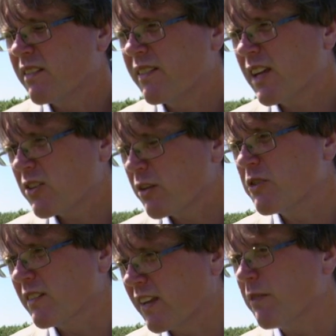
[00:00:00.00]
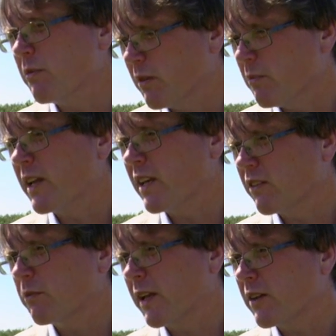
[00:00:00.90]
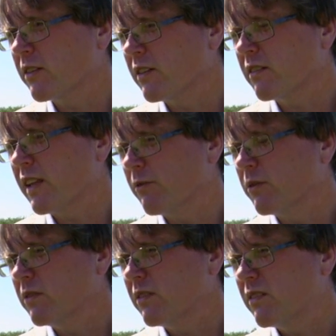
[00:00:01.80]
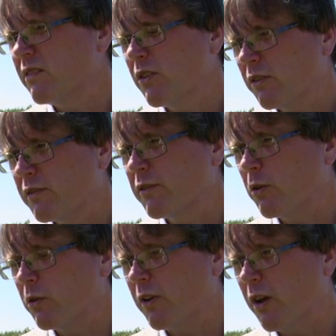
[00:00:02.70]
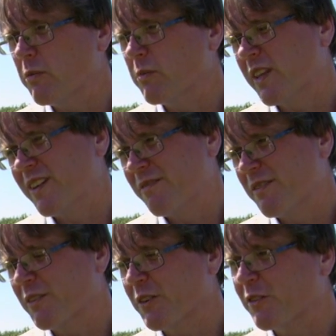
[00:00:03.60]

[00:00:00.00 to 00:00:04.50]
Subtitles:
That shows she's capable of making a splash at this level. Not a forlorn hope, but then I've got a